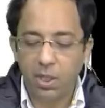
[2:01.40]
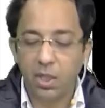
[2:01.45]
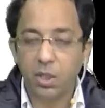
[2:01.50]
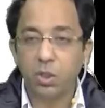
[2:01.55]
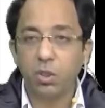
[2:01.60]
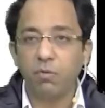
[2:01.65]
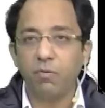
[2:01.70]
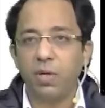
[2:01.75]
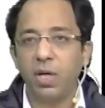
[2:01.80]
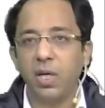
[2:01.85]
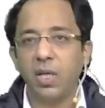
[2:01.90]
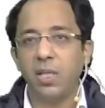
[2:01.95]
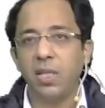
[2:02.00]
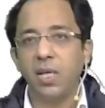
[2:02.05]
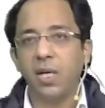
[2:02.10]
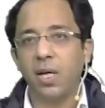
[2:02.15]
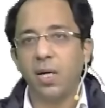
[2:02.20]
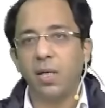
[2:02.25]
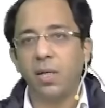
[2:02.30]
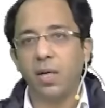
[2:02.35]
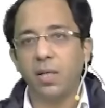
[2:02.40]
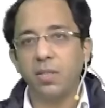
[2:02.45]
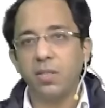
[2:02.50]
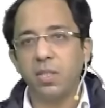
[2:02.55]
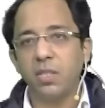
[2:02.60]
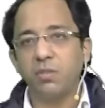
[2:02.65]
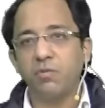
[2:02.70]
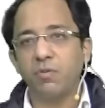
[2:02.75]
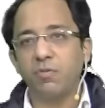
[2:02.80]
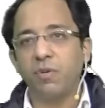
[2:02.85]
of getting the correct answer
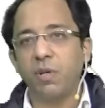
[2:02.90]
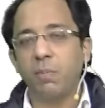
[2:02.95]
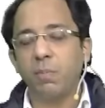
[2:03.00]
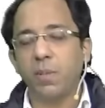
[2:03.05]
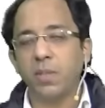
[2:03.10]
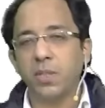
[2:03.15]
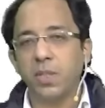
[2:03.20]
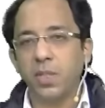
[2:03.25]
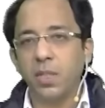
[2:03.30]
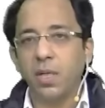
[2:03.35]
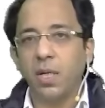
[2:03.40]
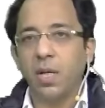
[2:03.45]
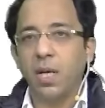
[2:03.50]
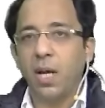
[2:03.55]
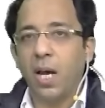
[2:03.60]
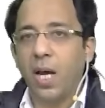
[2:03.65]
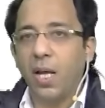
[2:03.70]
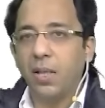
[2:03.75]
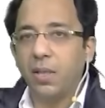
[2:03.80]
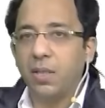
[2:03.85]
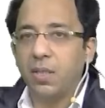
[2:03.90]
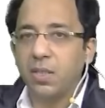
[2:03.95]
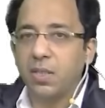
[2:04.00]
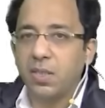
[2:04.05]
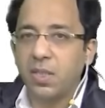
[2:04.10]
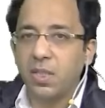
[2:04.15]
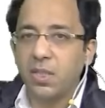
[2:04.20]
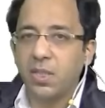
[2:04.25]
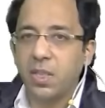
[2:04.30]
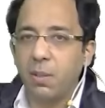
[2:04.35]
is 50%. And this
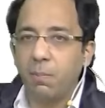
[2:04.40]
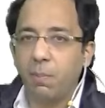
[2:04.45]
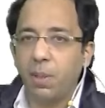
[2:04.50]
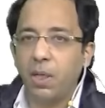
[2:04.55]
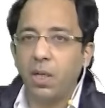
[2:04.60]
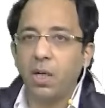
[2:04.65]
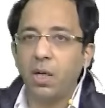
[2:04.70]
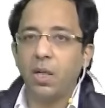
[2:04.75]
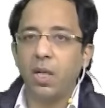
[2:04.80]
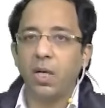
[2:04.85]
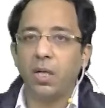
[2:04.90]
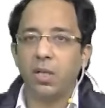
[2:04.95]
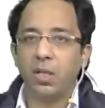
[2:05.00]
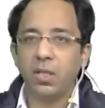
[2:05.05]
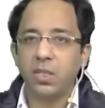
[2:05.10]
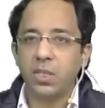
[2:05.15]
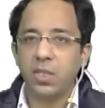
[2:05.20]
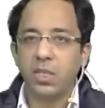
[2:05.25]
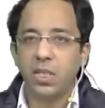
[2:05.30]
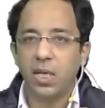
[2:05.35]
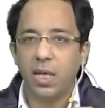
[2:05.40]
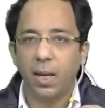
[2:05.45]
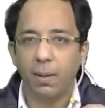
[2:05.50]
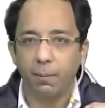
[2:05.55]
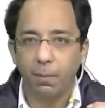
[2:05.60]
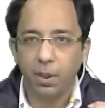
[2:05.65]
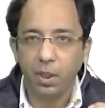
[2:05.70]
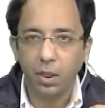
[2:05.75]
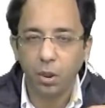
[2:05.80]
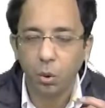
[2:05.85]
is the battle that, this is the gamble
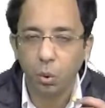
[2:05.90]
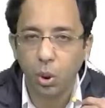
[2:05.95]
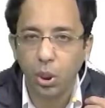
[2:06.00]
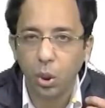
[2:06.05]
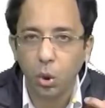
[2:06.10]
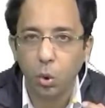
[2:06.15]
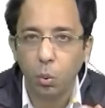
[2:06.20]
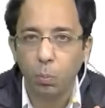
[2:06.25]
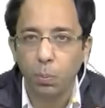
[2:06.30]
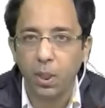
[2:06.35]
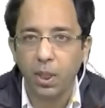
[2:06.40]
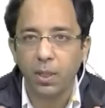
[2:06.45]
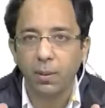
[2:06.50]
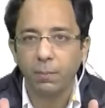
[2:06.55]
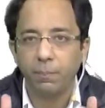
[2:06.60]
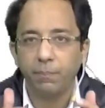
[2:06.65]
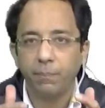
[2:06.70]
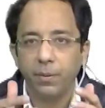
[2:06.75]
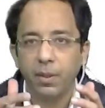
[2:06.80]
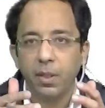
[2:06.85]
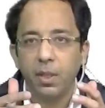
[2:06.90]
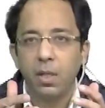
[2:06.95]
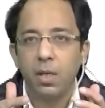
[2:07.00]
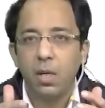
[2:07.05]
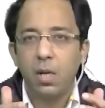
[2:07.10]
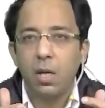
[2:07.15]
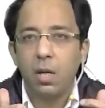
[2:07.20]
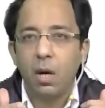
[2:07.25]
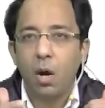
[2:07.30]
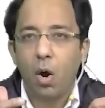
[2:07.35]
that you need to play.
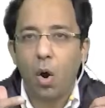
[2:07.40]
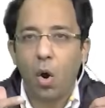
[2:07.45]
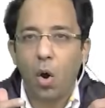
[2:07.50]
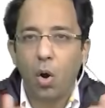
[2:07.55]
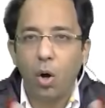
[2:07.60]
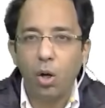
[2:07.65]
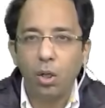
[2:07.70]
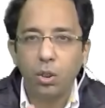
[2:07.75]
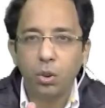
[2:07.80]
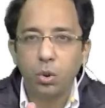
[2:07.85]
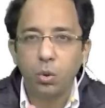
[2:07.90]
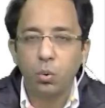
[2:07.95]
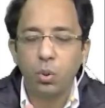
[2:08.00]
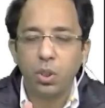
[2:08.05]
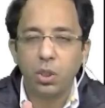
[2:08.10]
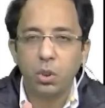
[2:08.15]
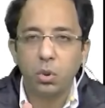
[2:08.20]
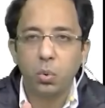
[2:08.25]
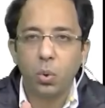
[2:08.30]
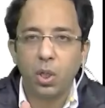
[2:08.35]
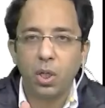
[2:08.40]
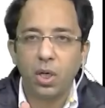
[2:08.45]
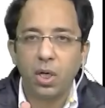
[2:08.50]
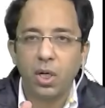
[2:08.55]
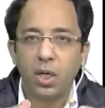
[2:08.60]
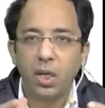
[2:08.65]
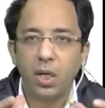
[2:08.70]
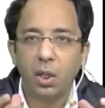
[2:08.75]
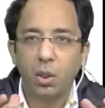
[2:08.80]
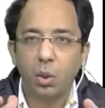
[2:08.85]
All students who are
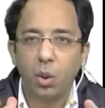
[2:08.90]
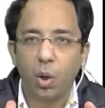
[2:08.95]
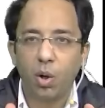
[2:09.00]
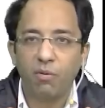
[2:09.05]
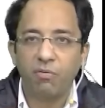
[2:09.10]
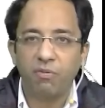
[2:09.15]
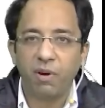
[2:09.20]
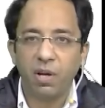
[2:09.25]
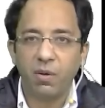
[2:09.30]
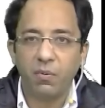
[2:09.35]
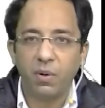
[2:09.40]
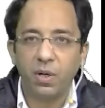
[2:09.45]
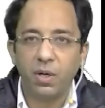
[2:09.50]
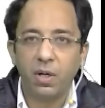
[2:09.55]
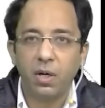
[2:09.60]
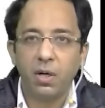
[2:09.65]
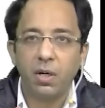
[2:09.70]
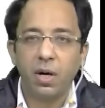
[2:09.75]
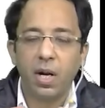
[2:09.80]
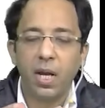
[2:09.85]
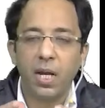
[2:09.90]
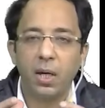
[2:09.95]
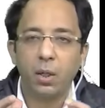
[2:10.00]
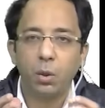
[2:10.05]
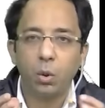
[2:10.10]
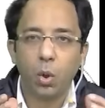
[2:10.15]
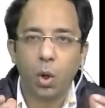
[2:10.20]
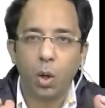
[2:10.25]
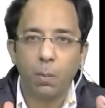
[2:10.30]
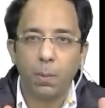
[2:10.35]
getting a top 500 rank,
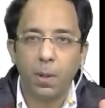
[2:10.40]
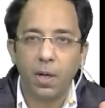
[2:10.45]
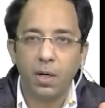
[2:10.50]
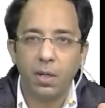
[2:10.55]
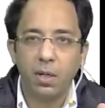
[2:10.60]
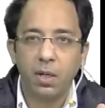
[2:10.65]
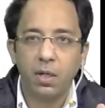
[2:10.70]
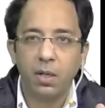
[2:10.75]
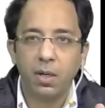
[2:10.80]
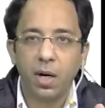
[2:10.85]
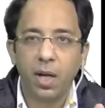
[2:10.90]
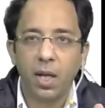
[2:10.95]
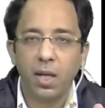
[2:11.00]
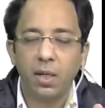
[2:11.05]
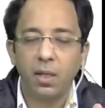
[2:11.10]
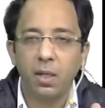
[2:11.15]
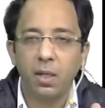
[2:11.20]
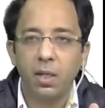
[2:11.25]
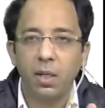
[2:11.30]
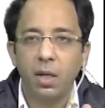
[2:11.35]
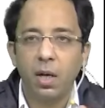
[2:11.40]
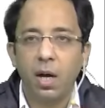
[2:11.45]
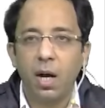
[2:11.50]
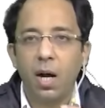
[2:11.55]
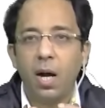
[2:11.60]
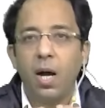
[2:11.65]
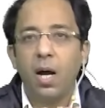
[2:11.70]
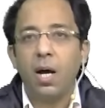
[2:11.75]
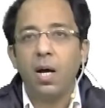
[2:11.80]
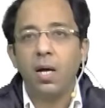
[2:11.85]
top 100 rank
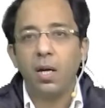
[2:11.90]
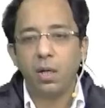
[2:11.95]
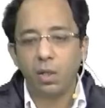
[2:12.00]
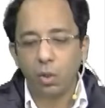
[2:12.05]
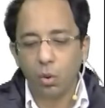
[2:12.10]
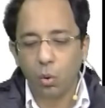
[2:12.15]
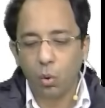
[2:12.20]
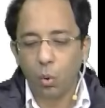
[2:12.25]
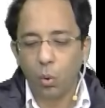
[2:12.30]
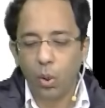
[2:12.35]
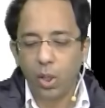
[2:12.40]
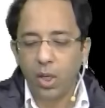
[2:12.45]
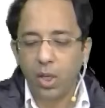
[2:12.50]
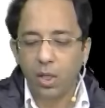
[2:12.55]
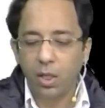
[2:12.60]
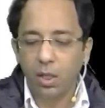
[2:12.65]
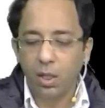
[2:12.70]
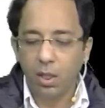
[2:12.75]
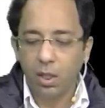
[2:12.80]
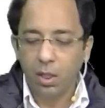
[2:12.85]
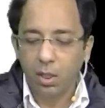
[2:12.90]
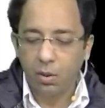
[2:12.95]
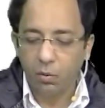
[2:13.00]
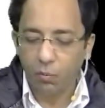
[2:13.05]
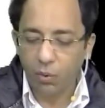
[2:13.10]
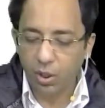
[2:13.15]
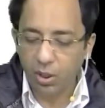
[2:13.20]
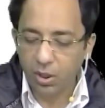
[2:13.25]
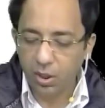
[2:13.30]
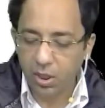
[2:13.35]
are going
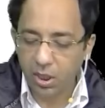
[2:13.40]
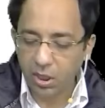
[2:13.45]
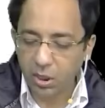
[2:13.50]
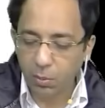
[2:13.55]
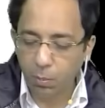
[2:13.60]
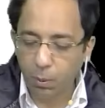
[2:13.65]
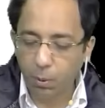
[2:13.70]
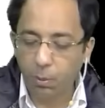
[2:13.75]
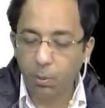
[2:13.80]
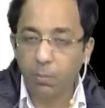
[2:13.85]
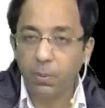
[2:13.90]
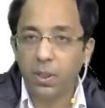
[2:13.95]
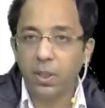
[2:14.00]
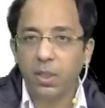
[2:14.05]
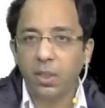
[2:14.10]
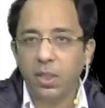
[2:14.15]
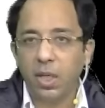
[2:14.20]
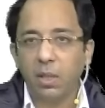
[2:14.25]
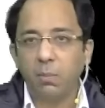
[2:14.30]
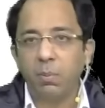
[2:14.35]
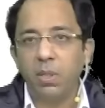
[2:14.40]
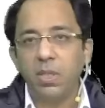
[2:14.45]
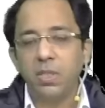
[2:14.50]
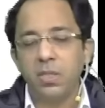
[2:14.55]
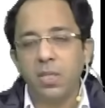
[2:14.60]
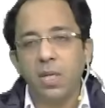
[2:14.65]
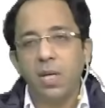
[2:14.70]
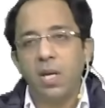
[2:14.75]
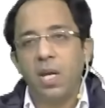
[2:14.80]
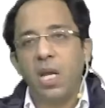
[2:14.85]
with this probability. That means
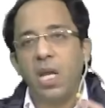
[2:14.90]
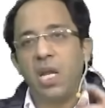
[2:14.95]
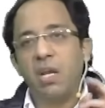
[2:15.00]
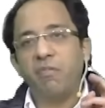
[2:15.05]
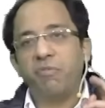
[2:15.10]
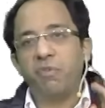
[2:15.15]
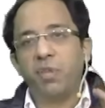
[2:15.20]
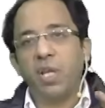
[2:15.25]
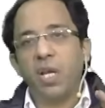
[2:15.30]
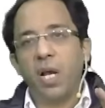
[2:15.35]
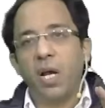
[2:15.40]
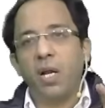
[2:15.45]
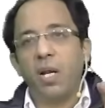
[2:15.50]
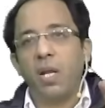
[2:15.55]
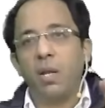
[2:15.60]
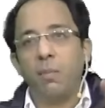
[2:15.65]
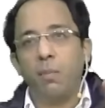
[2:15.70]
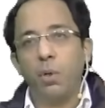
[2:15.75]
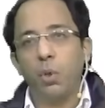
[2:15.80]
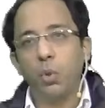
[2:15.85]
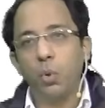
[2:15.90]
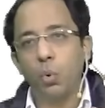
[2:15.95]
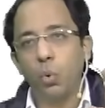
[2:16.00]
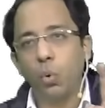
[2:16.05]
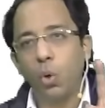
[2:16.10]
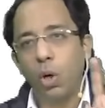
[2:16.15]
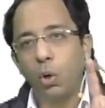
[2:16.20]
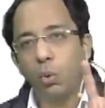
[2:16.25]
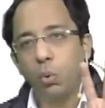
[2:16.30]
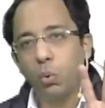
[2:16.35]
if they are able to rule
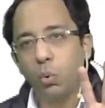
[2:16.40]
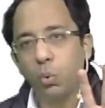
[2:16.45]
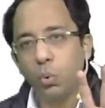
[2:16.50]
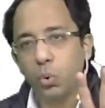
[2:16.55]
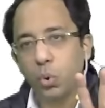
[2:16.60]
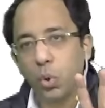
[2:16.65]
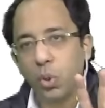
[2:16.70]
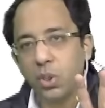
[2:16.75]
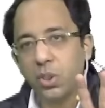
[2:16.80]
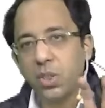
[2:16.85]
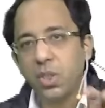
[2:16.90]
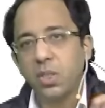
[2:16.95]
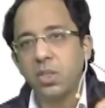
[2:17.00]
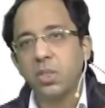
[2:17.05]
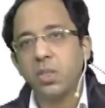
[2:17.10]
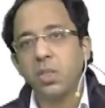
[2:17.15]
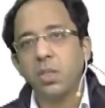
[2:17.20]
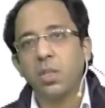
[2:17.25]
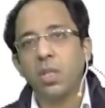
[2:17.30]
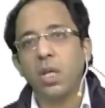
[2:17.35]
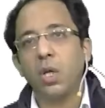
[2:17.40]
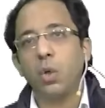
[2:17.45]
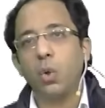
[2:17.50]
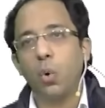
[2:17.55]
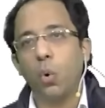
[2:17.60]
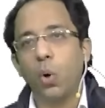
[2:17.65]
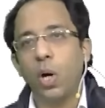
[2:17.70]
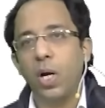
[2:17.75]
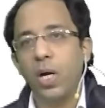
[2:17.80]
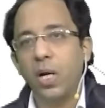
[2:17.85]
out two choices, they
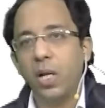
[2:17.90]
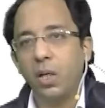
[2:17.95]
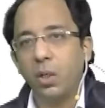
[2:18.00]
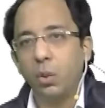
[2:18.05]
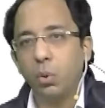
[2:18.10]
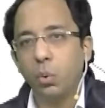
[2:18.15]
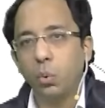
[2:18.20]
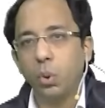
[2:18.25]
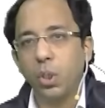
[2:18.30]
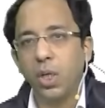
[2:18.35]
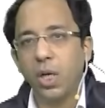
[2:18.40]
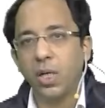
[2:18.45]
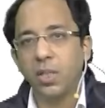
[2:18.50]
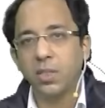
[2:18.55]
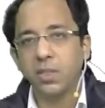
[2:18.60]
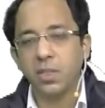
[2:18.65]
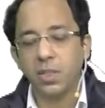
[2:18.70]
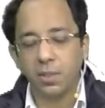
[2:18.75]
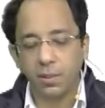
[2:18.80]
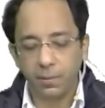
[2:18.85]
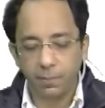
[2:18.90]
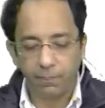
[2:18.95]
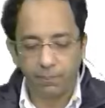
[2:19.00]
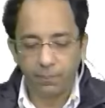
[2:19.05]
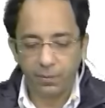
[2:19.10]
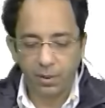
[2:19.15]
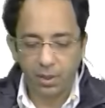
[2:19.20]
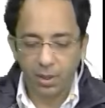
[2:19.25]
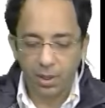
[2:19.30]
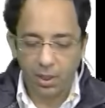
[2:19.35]
go ahead and do the answer.
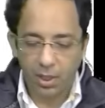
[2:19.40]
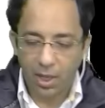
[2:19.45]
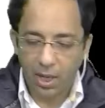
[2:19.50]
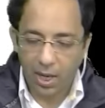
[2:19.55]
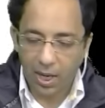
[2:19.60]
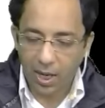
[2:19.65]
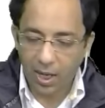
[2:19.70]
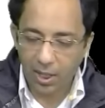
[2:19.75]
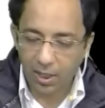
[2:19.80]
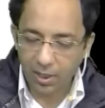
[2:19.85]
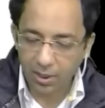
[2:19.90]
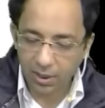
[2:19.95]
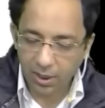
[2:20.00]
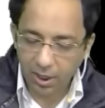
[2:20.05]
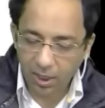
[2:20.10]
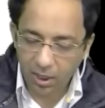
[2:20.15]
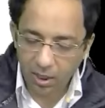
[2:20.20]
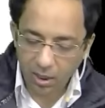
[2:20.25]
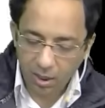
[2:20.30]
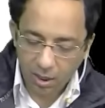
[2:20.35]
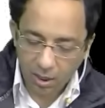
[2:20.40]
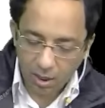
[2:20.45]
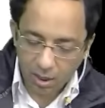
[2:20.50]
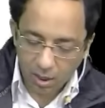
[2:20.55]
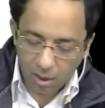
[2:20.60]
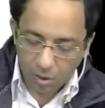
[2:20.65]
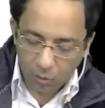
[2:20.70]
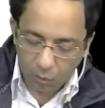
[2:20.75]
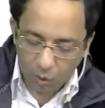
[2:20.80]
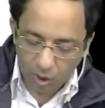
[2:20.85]
And then
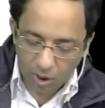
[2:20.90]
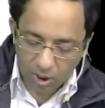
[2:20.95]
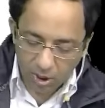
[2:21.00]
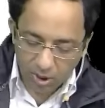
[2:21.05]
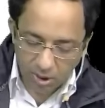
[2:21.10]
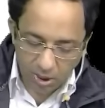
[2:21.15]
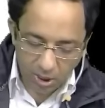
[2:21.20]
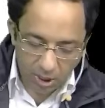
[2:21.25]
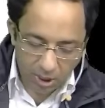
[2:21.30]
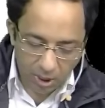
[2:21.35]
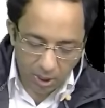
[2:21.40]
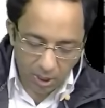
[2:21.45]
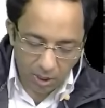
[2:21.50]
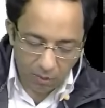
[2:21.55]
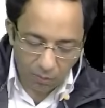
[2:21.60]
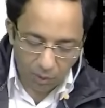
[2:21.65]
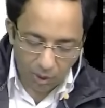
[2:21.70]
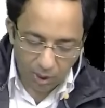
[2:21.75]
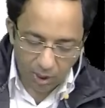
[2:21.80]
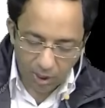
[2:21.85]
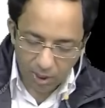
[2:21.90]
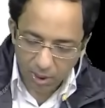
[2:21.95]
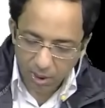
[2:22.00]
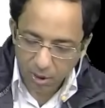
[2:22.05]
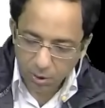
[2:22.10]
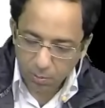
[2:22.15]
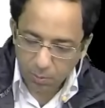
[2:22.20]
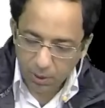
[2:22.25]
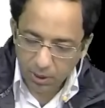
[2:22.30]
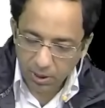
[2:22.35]
what is the key word here is,
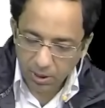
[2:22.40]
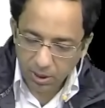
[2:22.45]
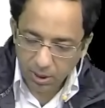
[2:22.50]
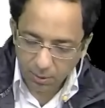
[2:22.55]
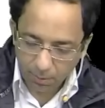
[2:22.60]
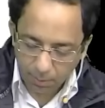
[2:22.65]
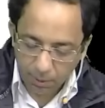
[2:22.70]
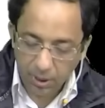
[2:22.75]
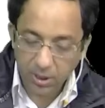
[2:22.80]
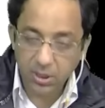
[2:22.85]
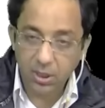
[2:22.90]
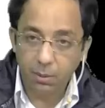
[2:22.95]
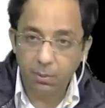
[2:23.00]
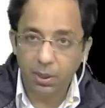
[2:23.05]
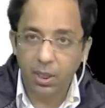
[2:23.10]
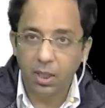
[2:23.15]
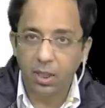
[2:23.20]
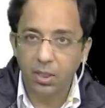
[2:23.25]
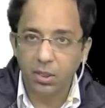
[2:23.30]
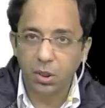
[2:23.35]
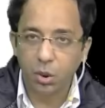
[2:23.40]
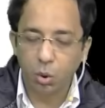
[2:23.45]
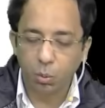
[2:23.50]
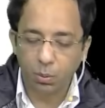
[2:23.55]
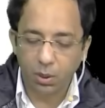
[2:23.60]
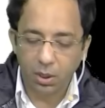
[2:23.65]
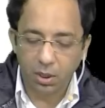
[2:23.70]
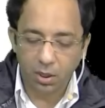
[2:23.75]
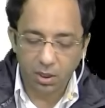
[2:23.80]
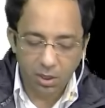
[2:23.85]
please see, beta, listen to
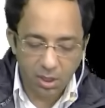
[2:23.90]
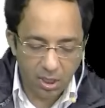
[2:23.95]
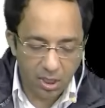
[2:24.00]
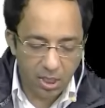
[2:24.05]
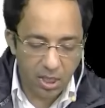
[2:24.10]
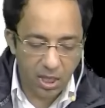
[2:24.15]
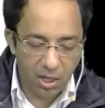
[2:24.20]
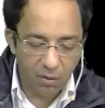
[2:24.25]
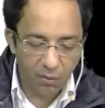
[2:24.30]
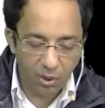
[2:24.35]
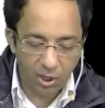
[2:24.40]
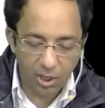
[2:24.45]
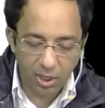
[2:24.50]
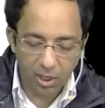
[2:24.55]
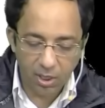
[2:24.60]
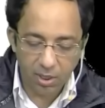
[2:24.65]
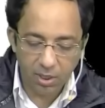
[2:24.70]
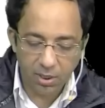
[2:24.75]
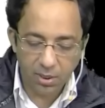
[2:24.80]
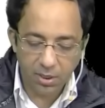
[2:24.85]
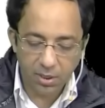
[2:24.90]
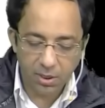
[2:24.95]
me. The key word here is